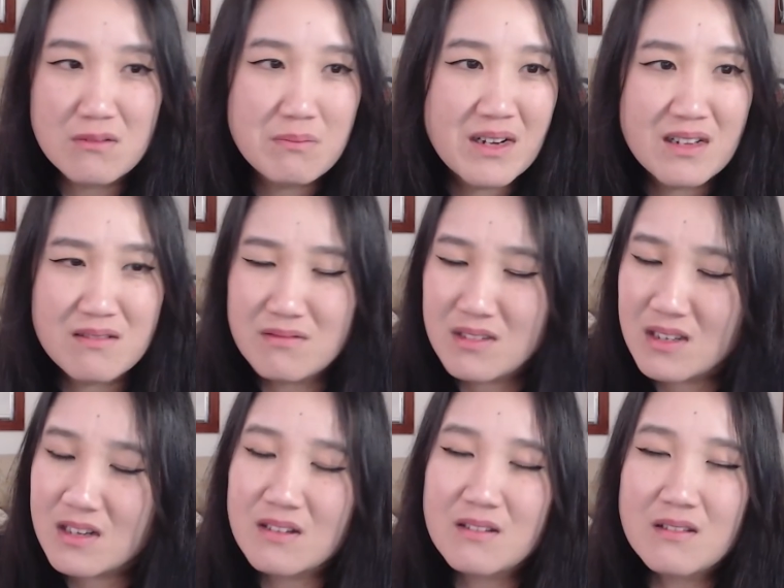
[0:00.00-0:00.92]
but, you
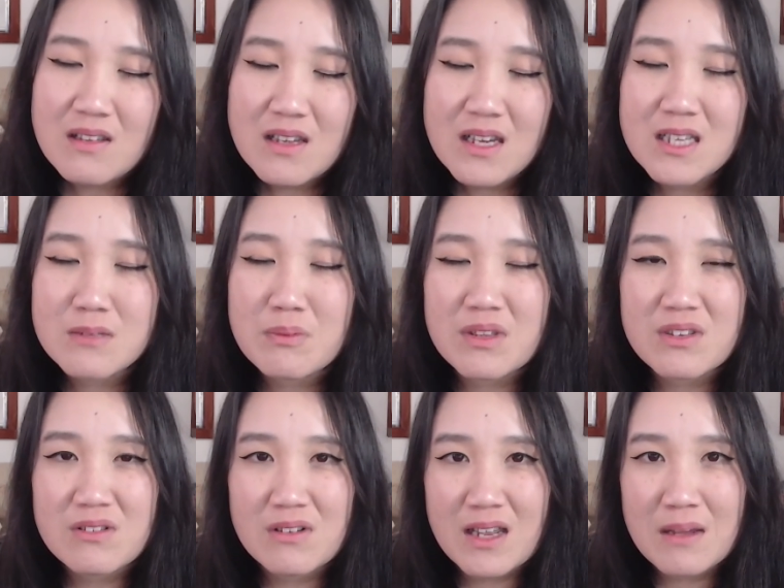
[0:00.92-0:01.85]
know, it's worth
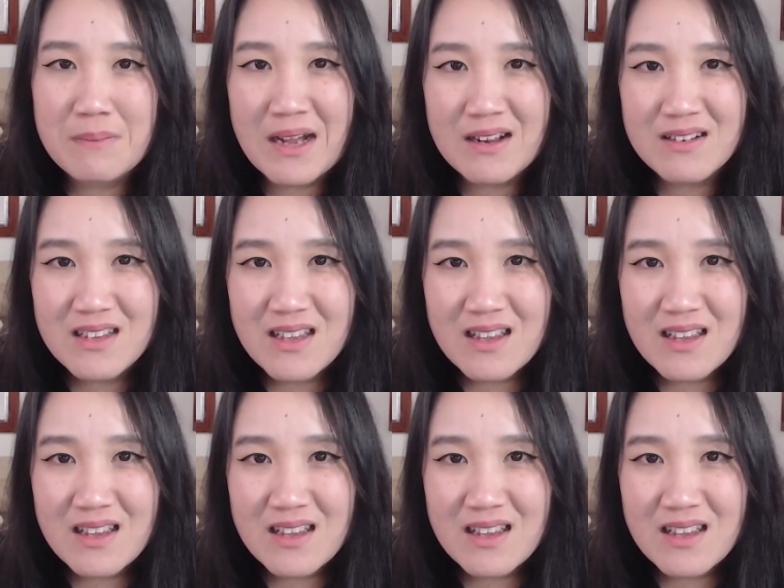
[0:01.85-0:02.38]
talking about.